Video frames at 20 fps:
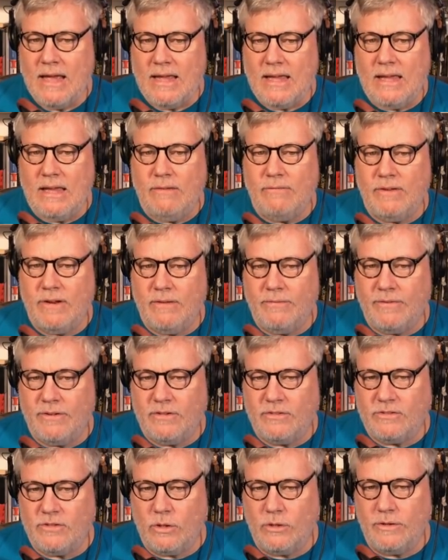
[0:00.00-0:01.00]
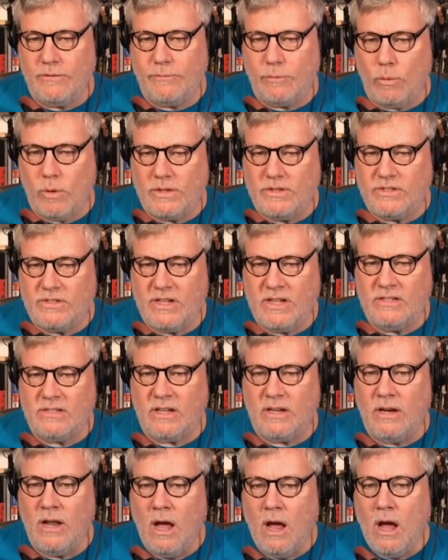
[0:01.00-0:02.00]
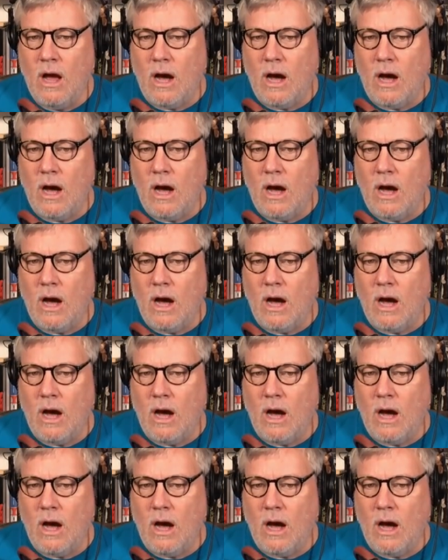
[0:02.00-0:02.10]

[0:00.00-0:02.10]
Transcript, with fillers: even if it is only for one season?